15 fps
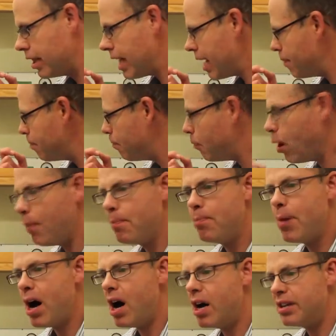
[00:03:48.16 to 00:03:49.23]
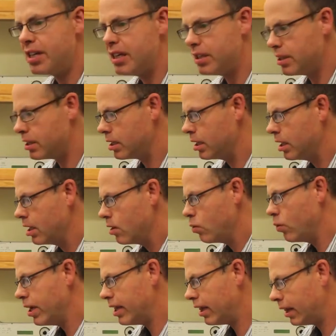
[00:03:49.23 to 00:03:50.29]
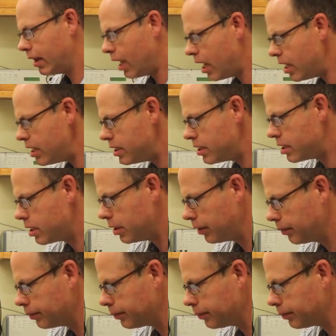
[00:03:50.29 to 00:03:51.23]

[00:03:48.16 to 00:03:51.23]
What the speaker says: then bombard it with light,